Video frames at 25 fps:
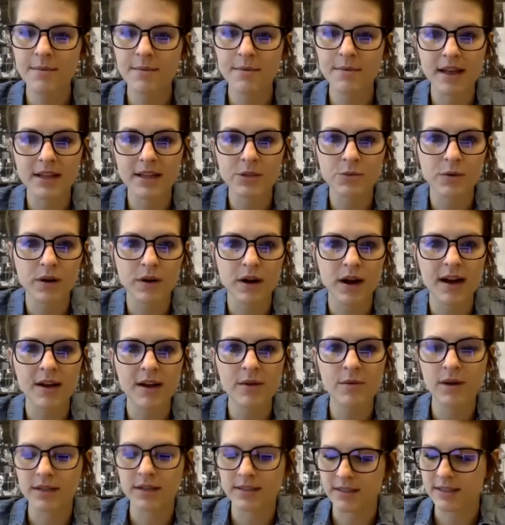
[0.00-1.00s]
And that's where I
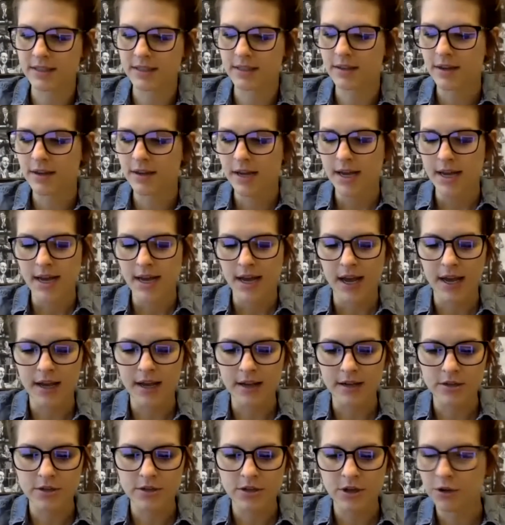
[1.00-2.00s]
was. And,
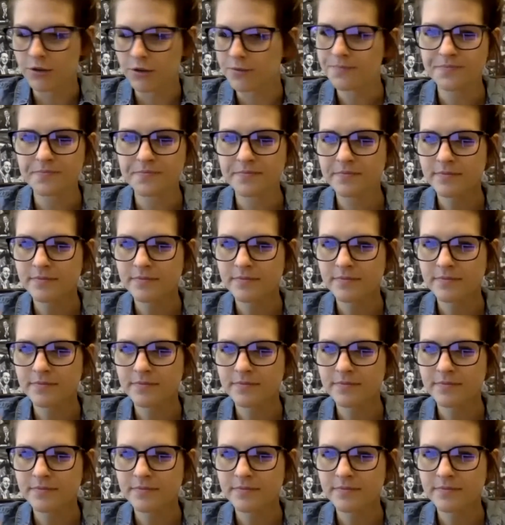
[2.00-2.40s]
and so